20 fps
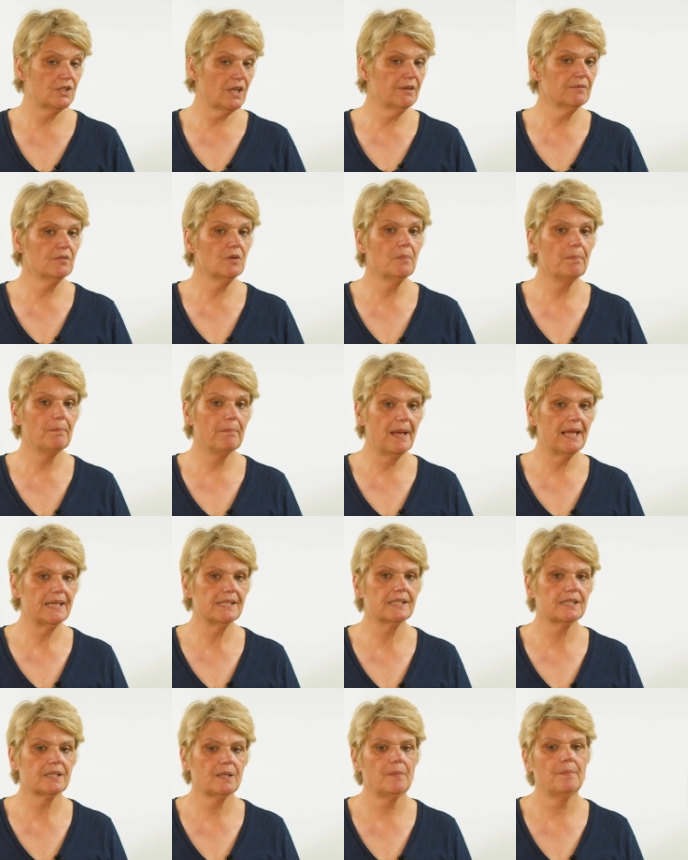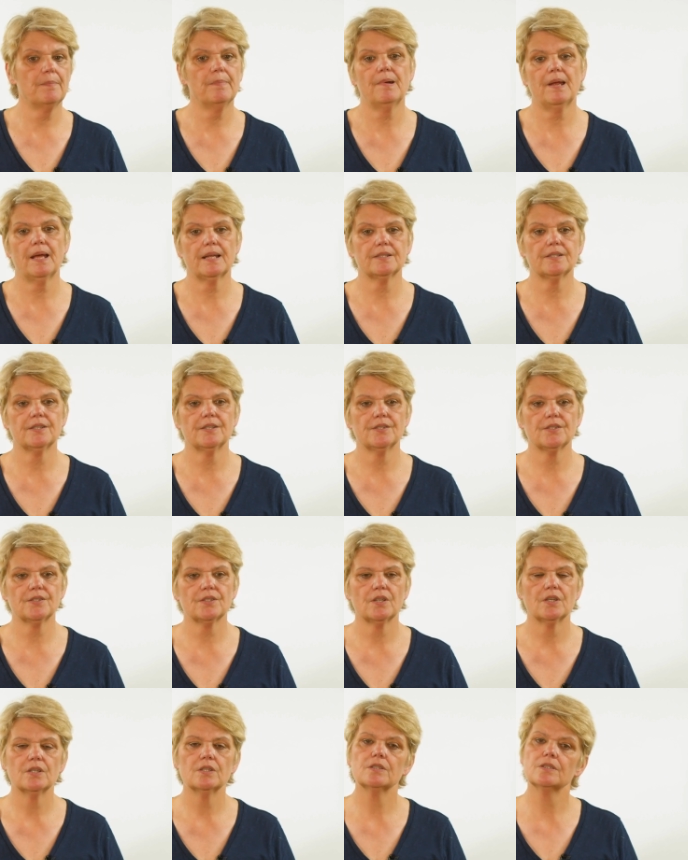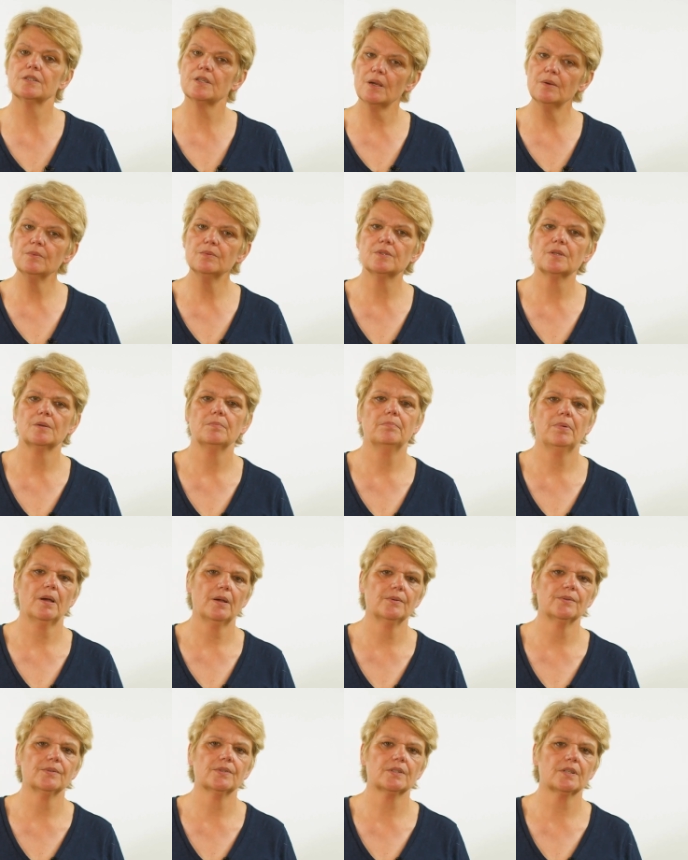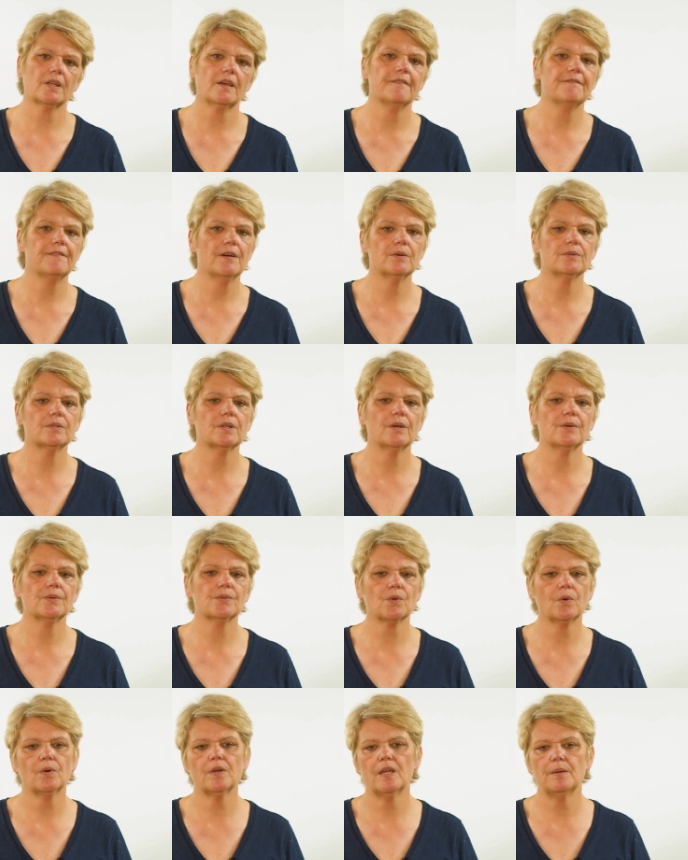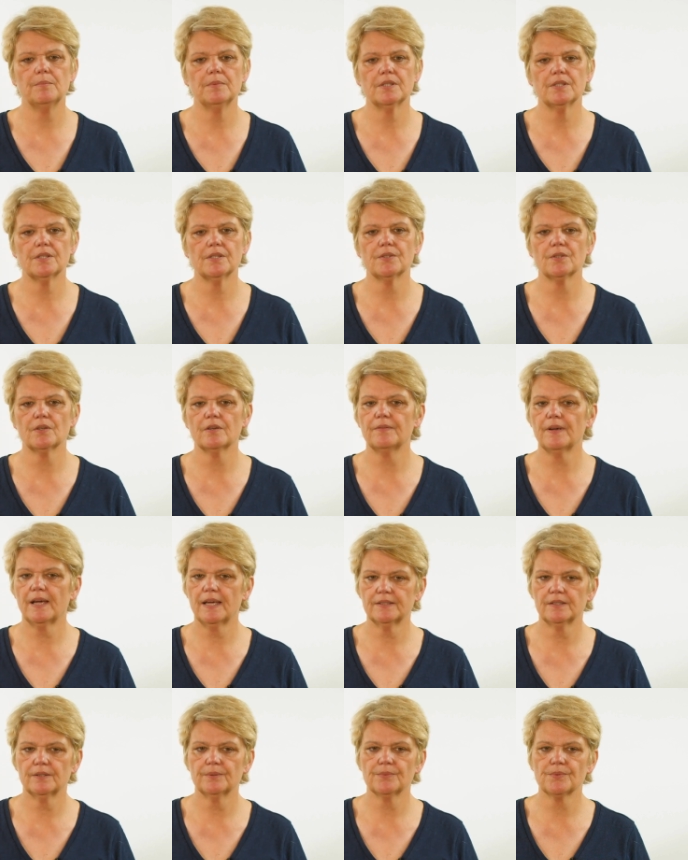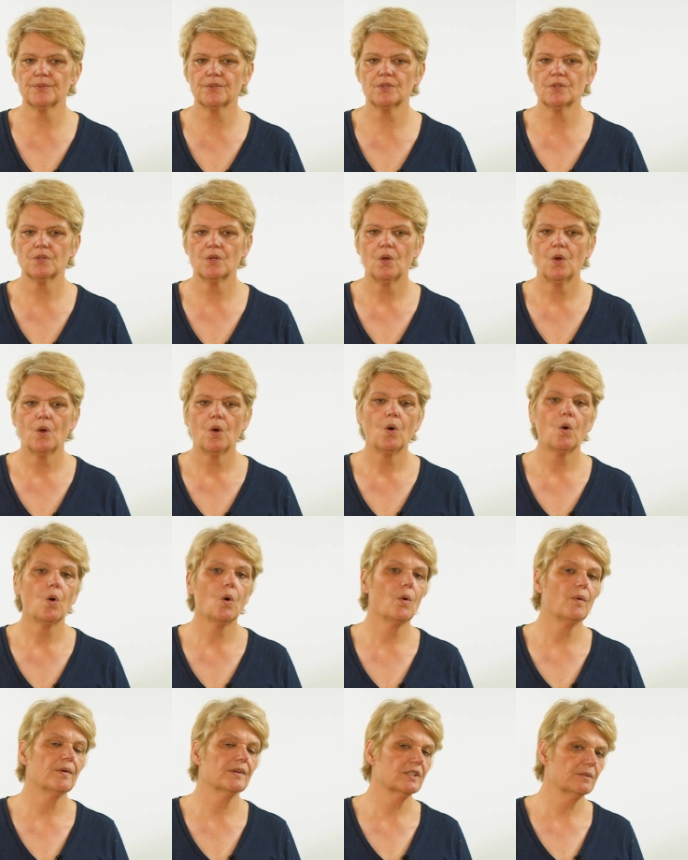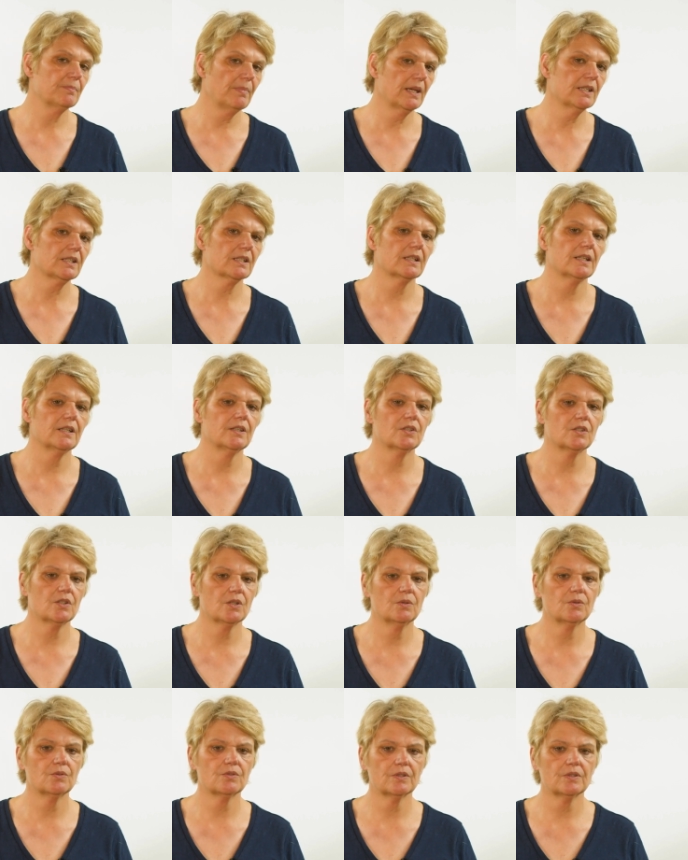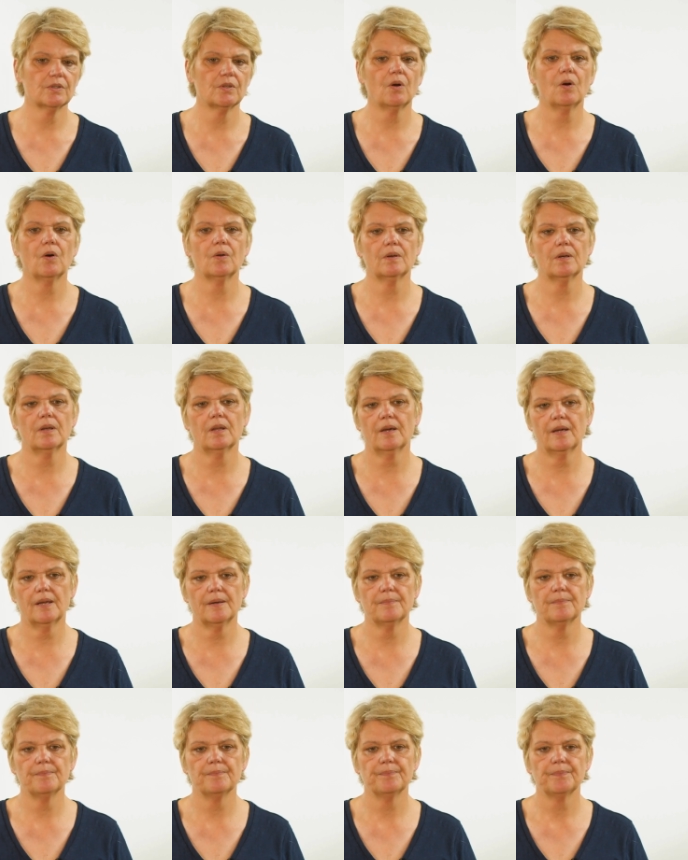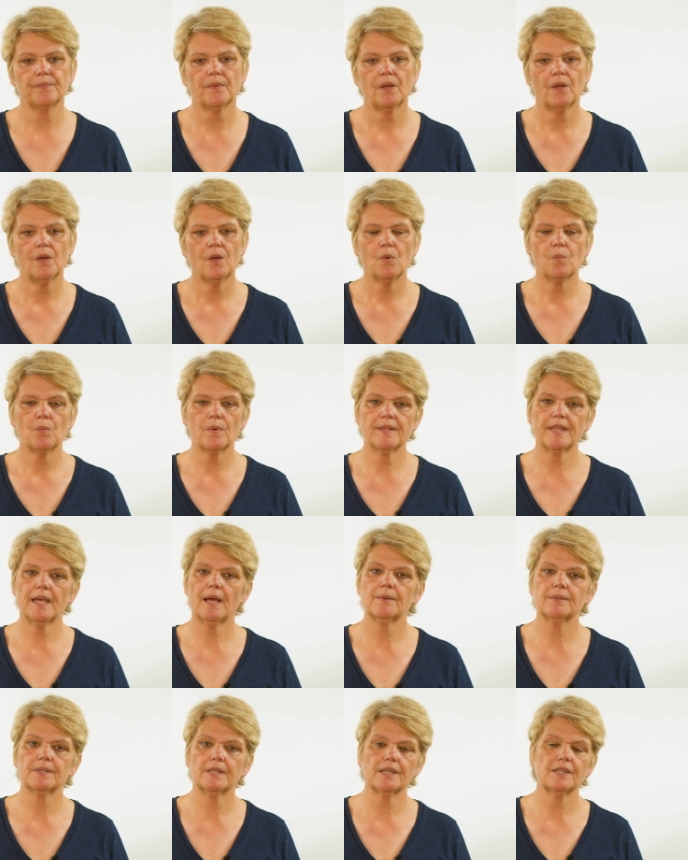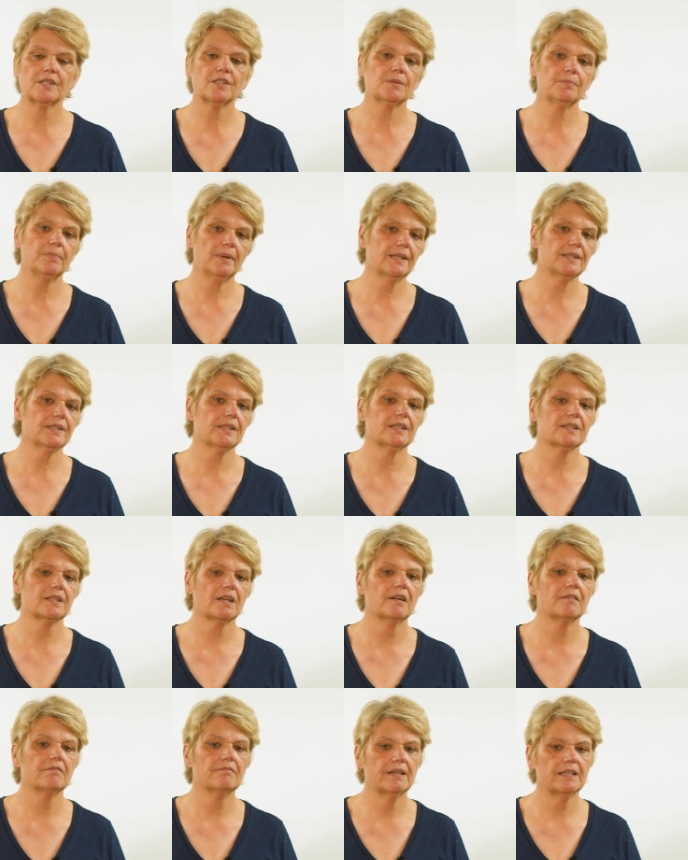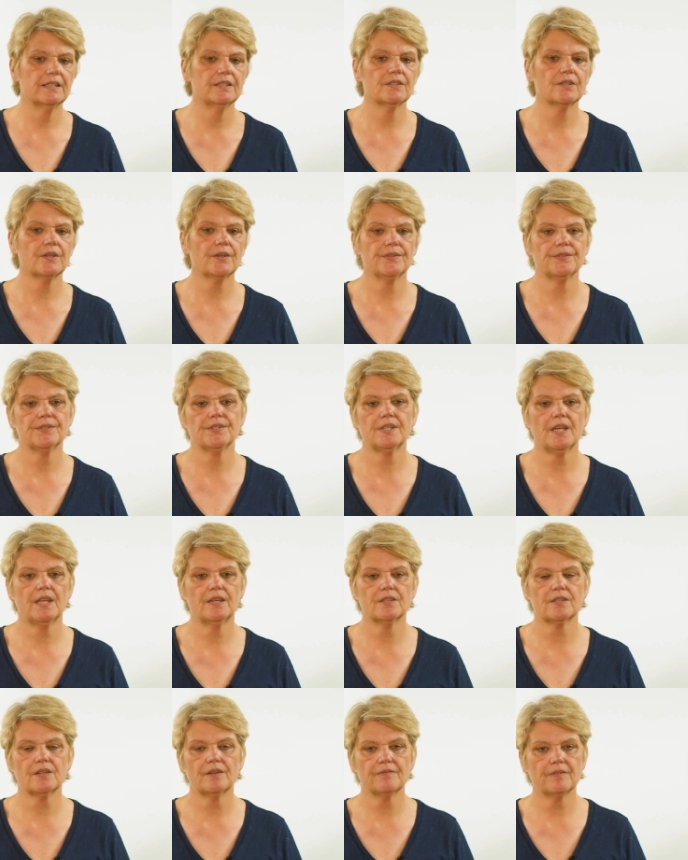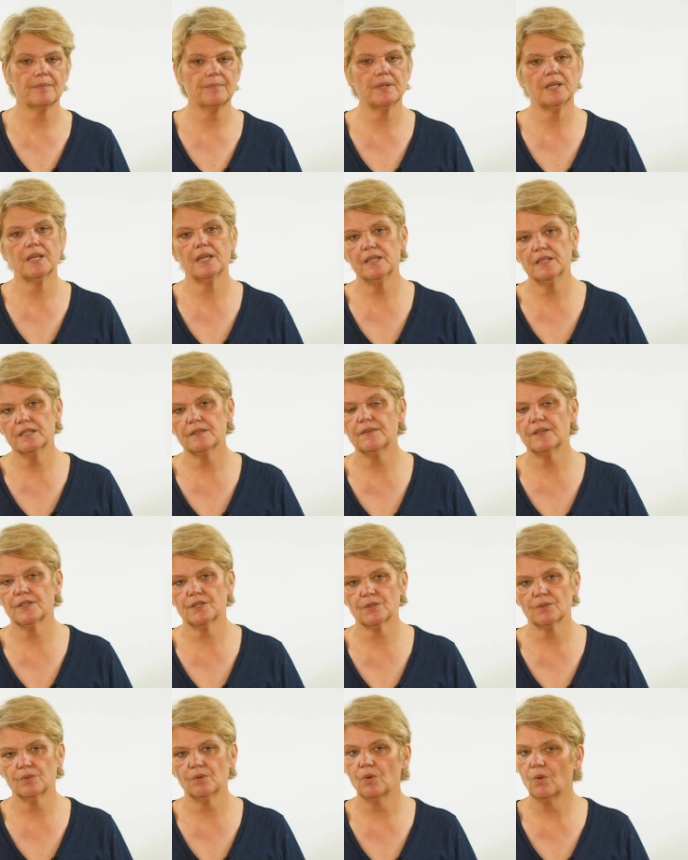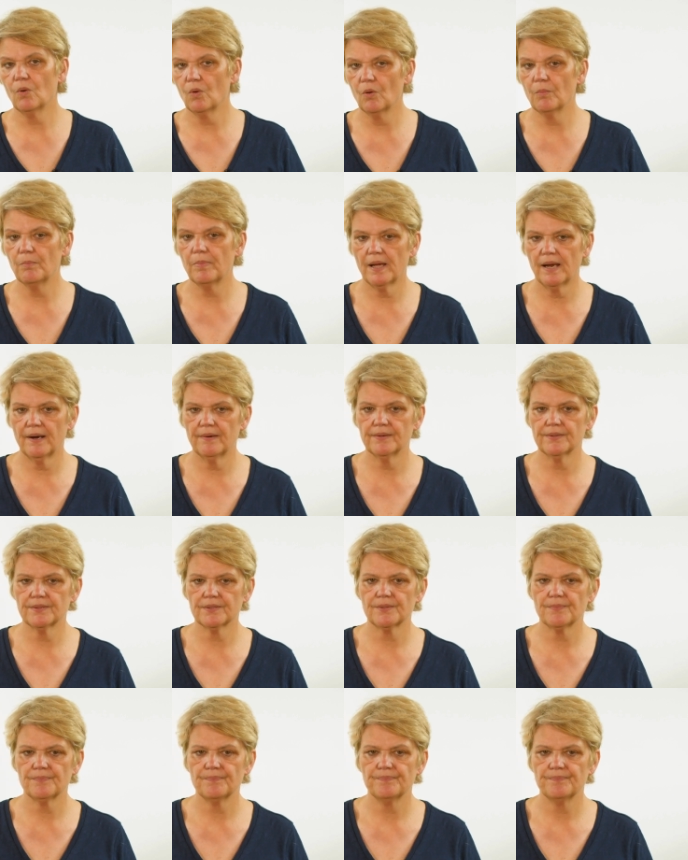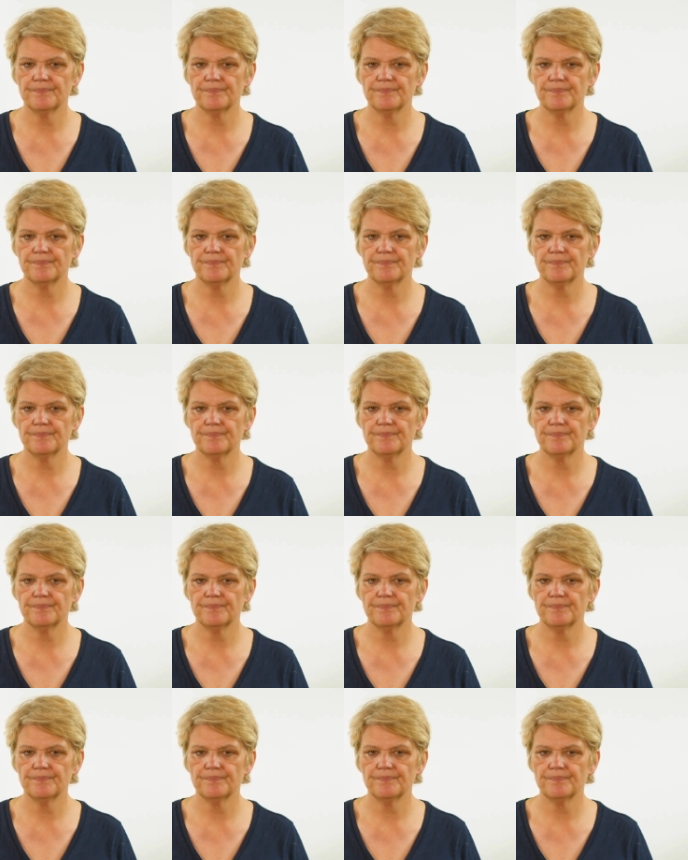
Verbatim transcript: general best practice, don't post photos or images of adults, or especially children, online without explicit written consent from the individual or parent.